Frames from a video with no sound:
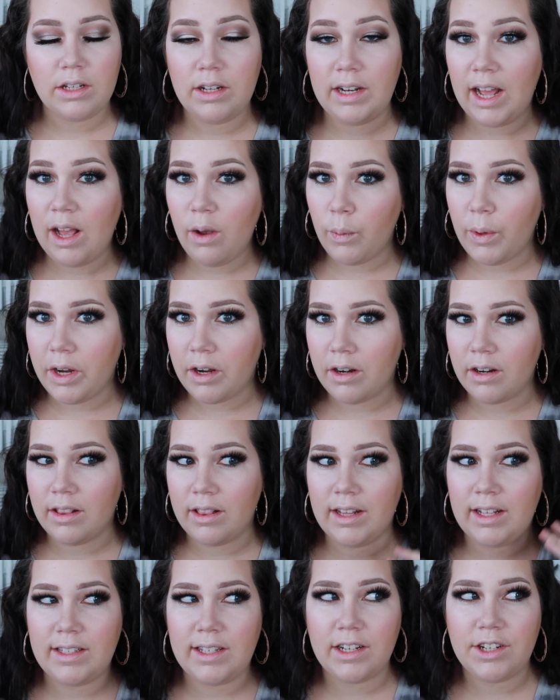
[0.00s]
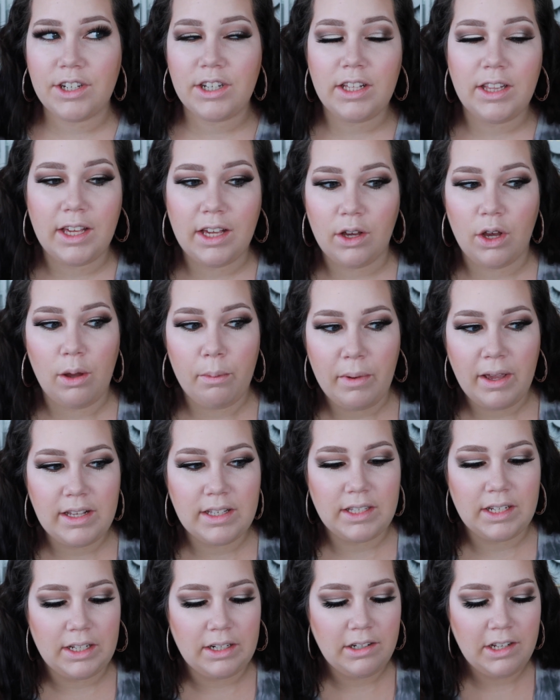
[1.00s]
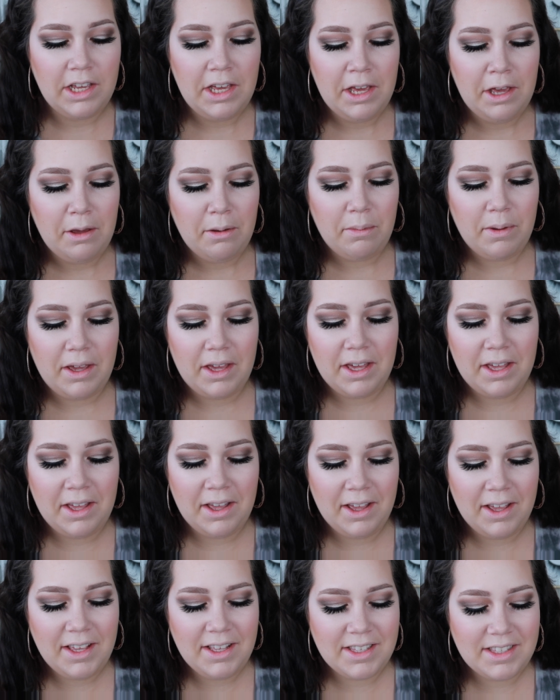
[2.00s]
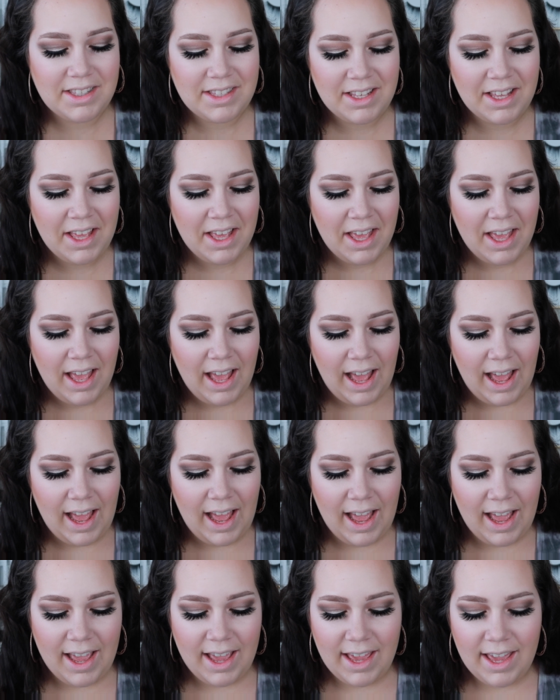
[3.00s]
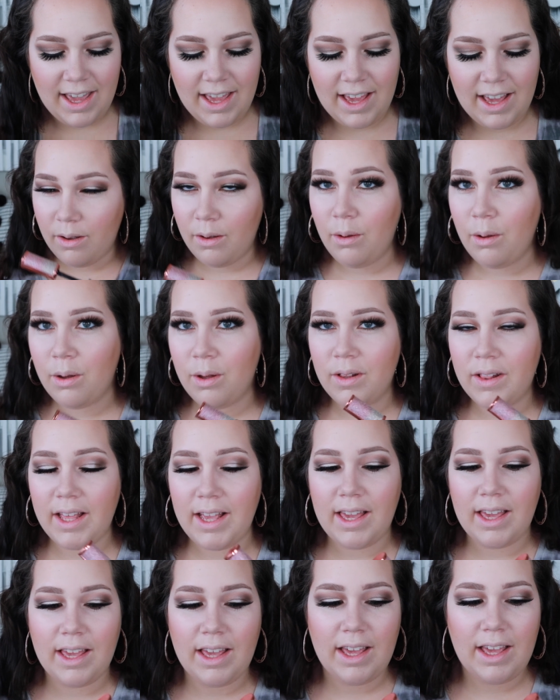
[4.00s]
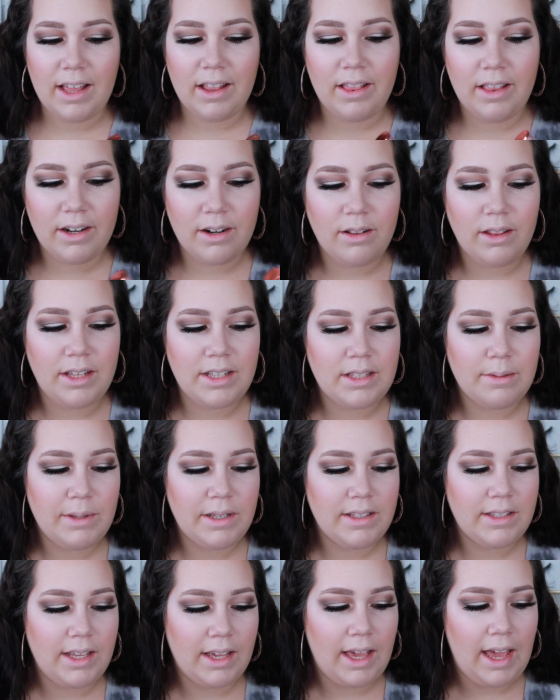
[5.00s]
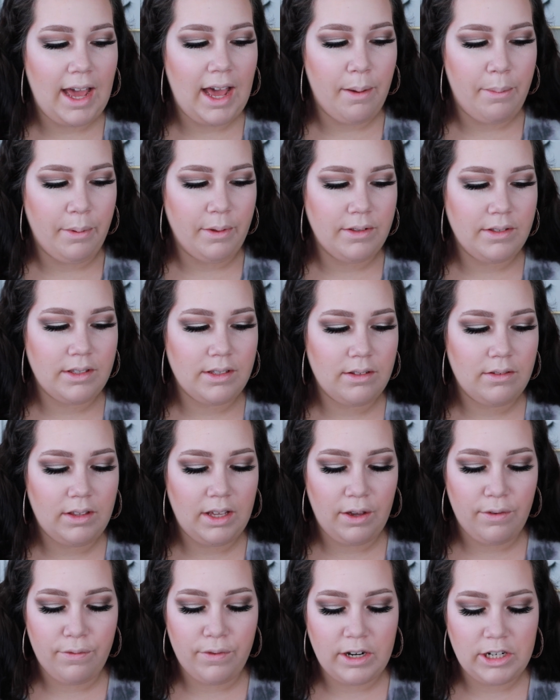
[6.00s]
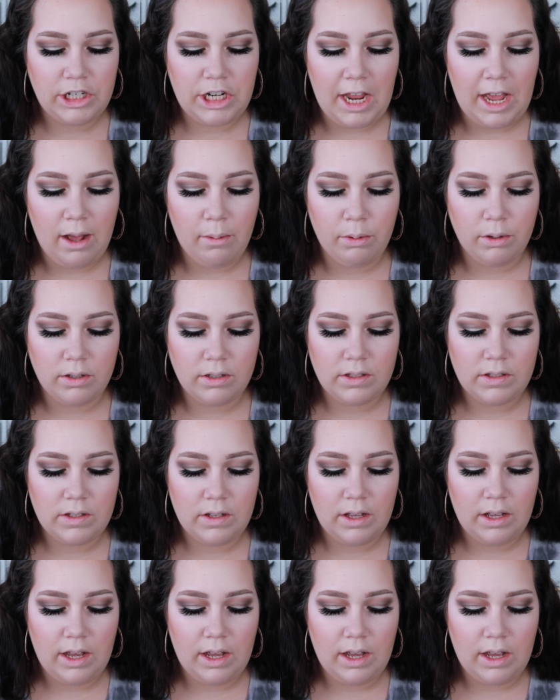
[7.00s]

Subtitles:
Not weird, that's actually like amazing, because like it literally smells like apples, like fresh apples.